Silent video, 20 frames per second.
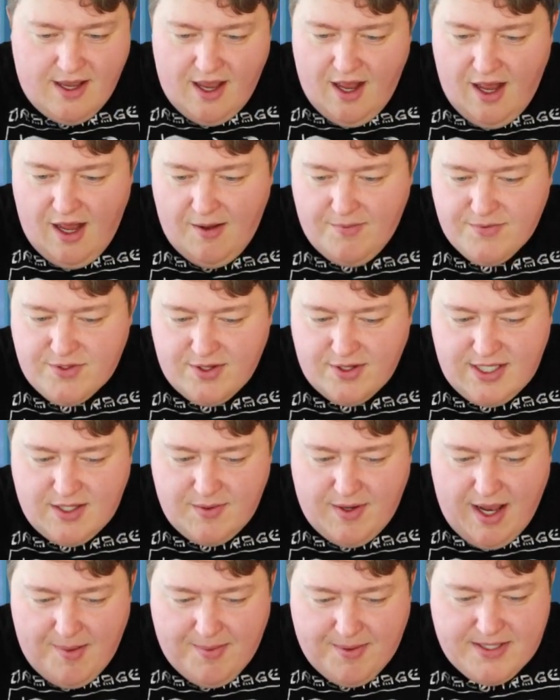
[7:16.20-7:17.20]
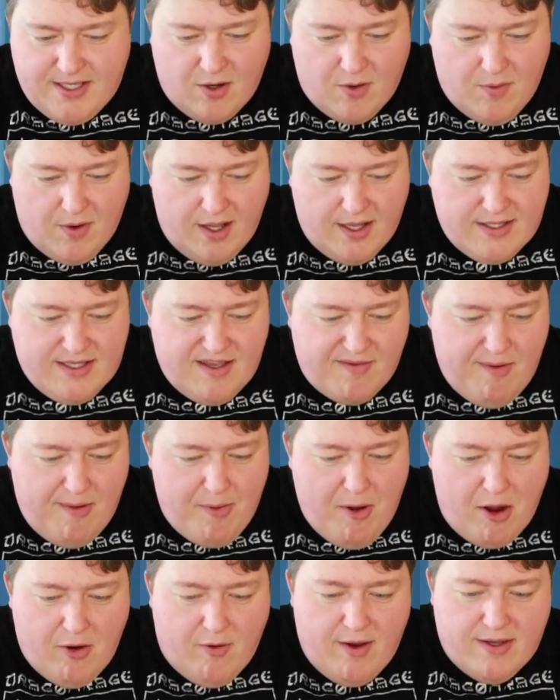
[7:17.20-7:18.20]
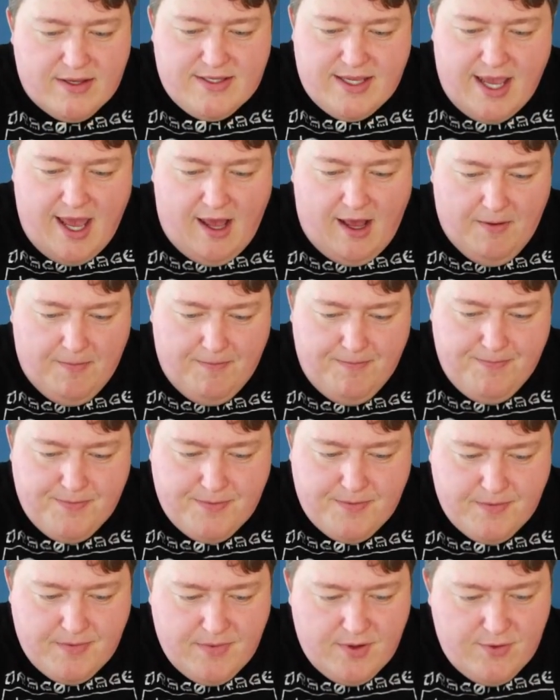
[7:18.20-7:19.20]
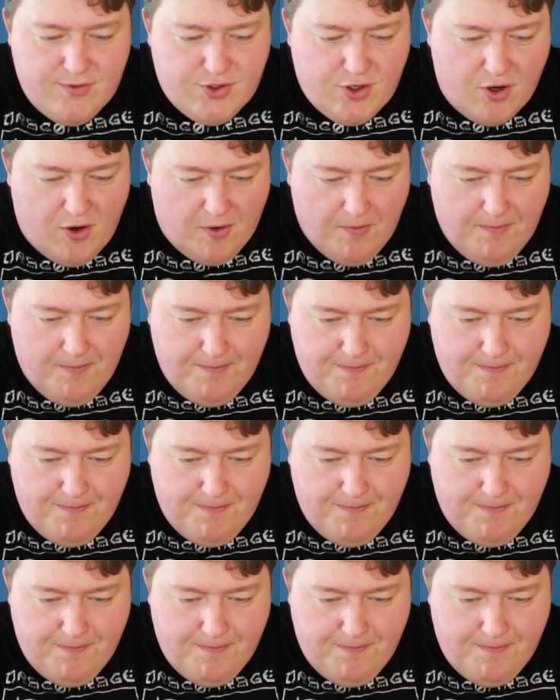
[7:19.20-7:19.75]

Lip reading: So let's see what happens here. Would I like to save my progress? Yeah, sure.